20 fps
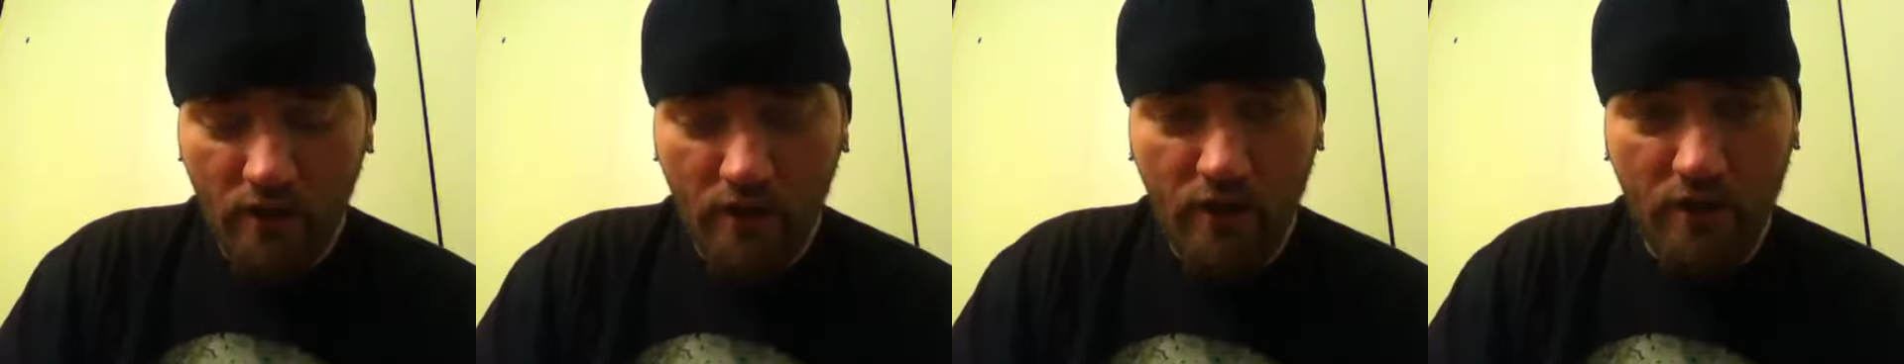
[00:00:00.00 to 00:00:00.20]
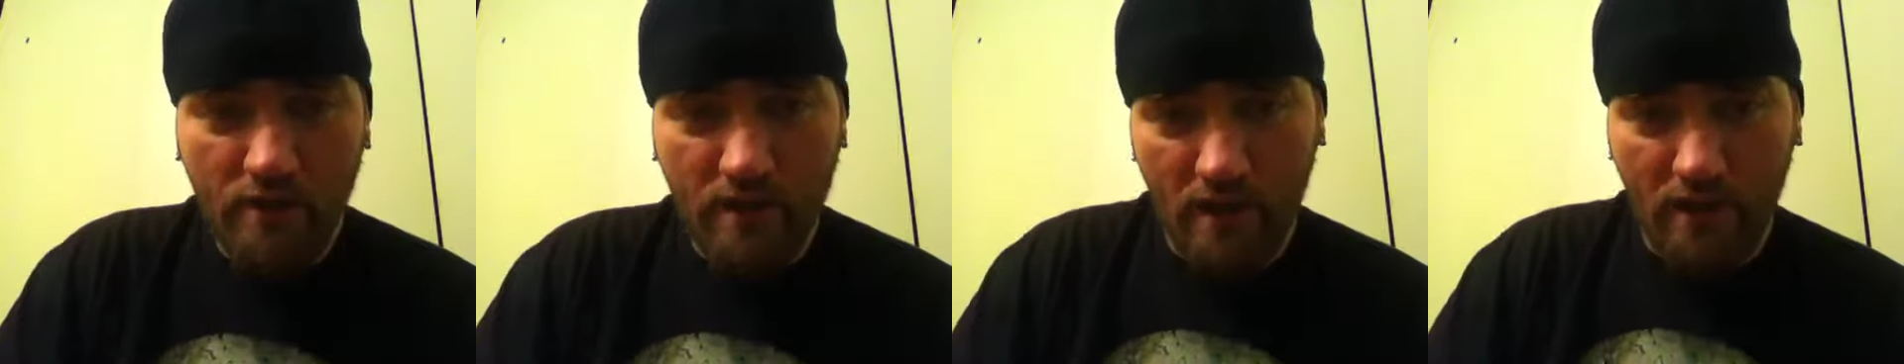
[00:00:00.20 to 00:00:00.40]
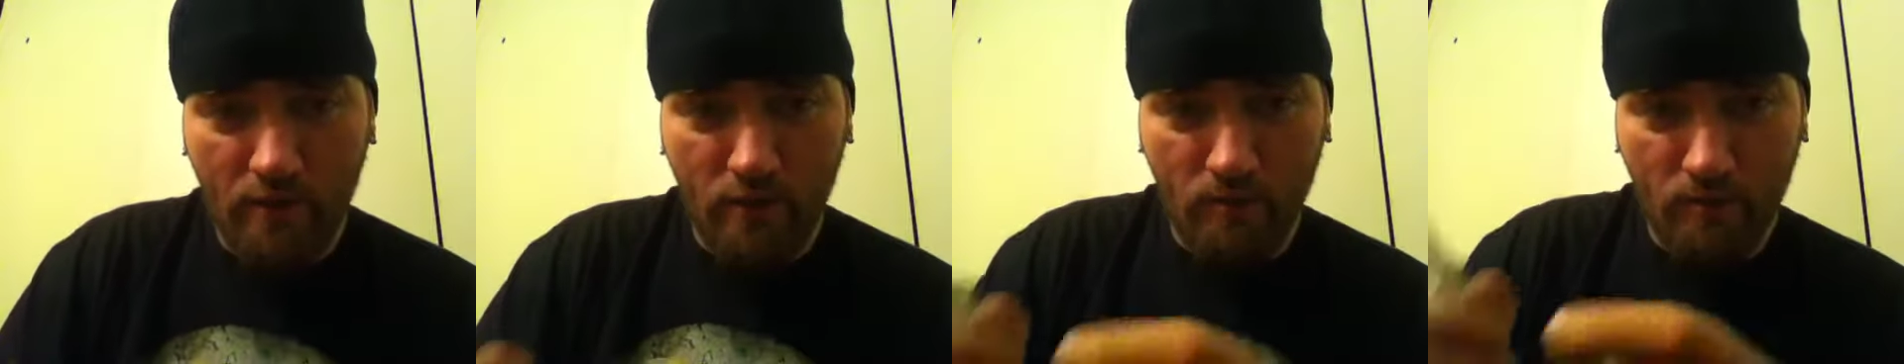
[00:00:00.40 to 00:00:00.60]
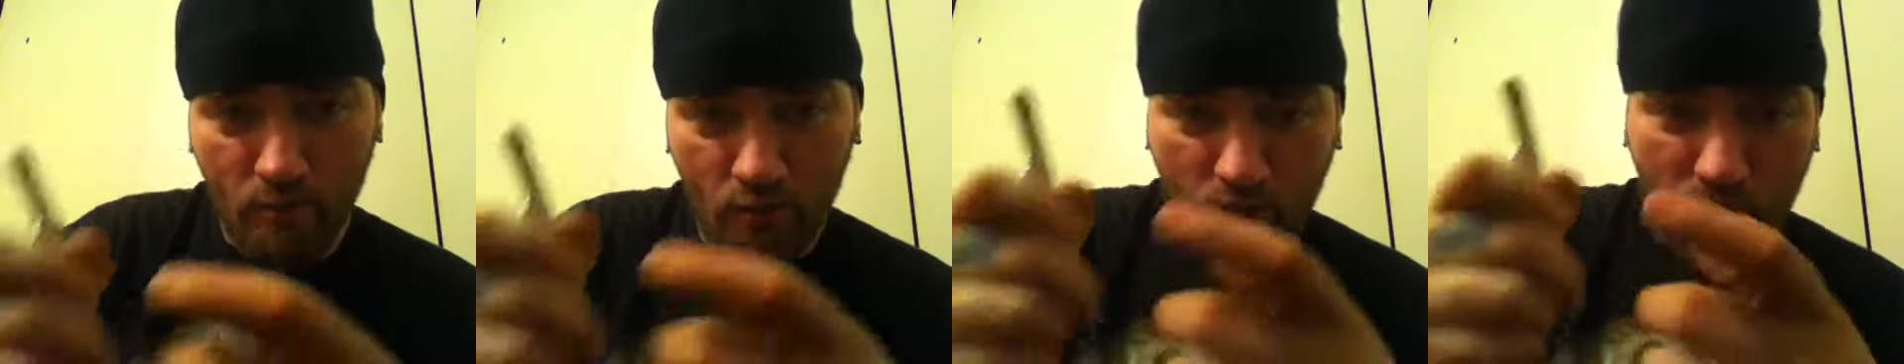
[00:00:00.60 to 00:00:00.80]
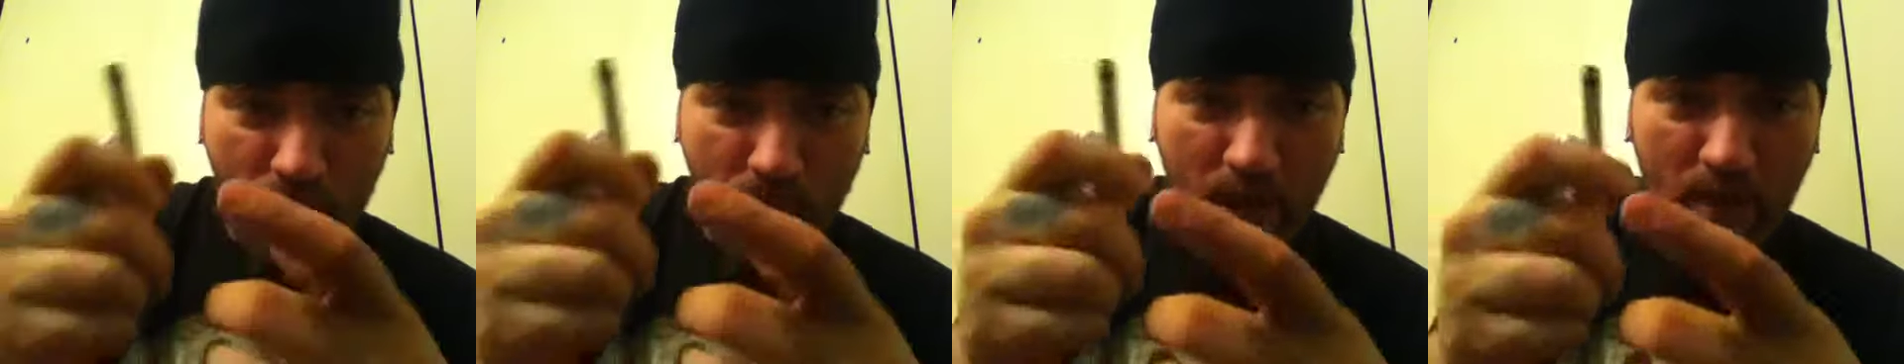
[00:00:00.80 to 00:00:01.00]
you take your
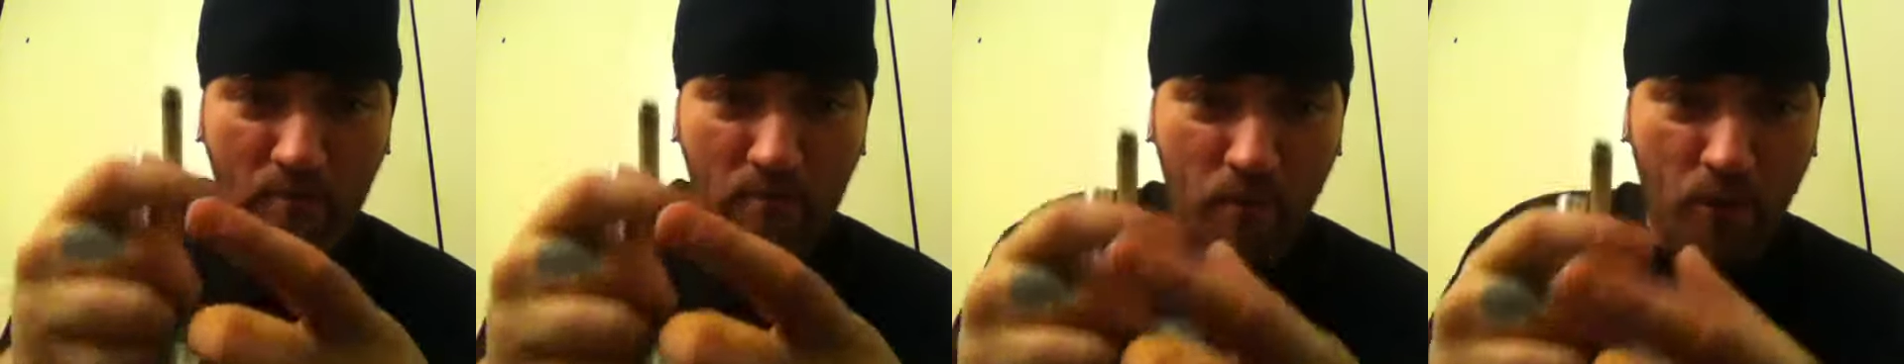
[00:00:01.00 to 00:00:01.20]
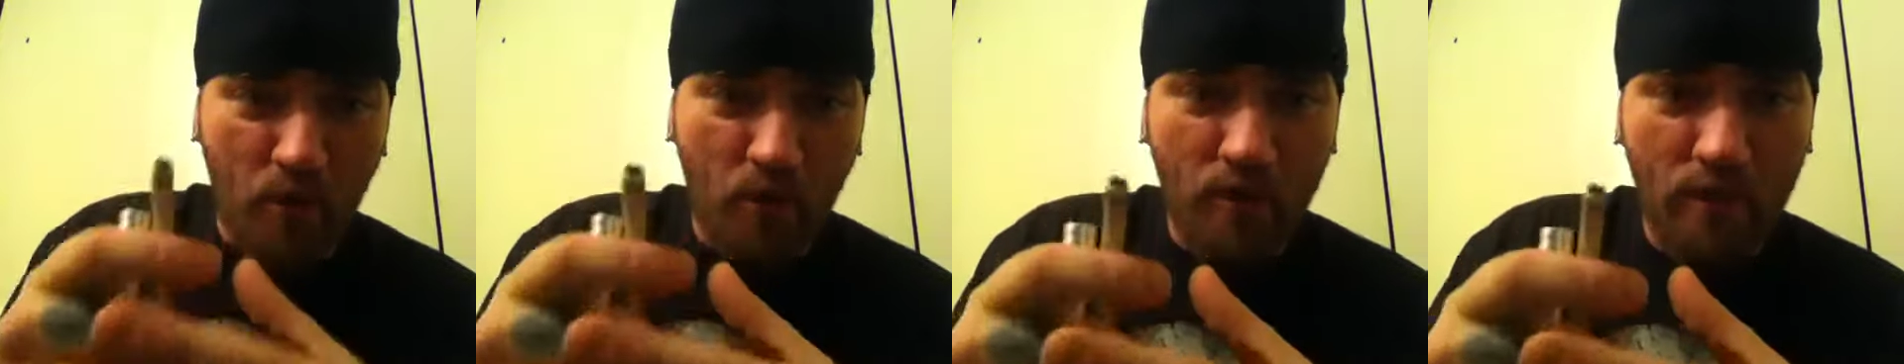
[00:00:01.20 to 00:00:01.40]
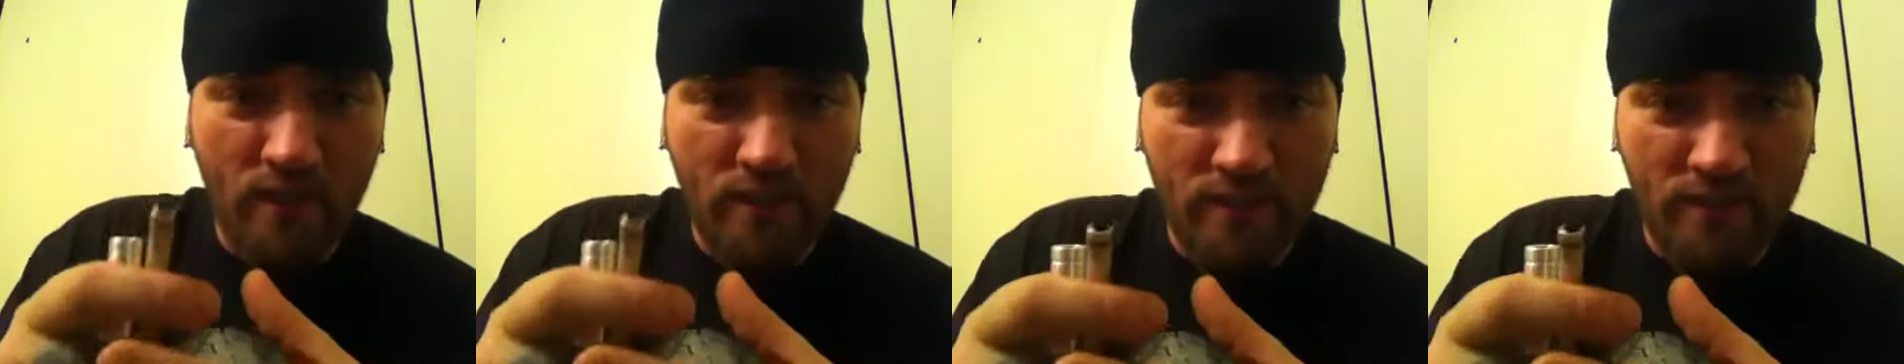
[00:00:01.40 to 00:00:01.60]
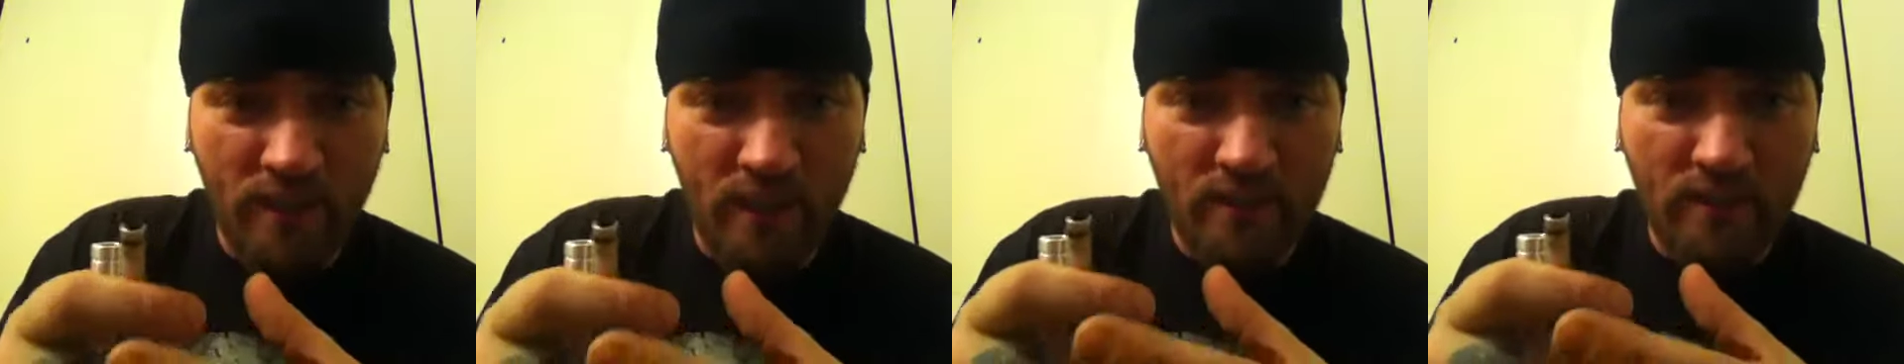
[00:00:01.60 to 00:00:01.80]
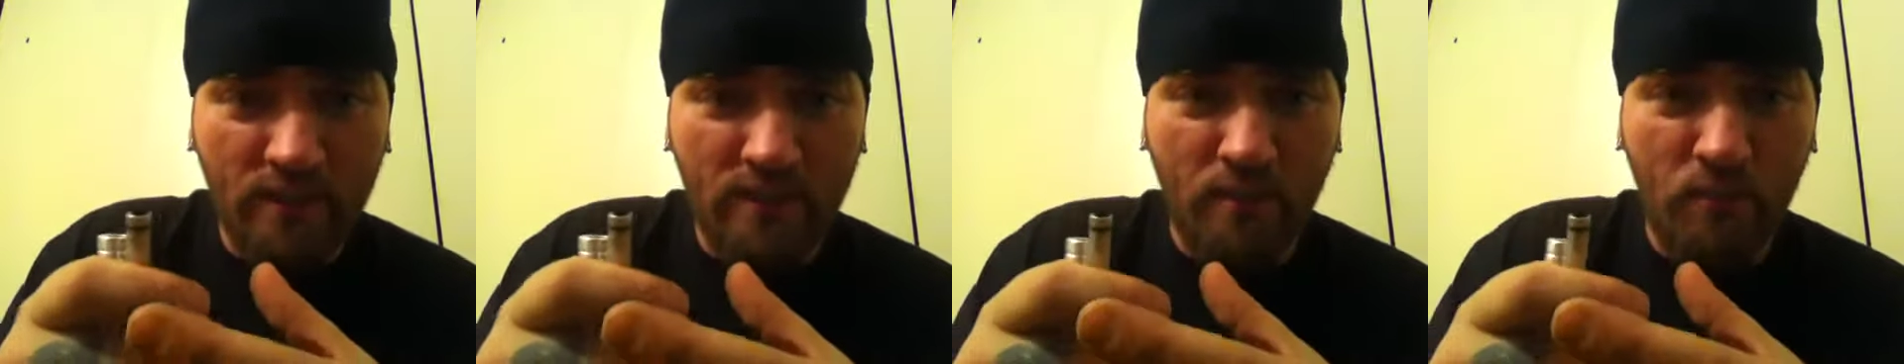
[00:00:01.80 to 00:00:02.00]
pre-made bird's nest,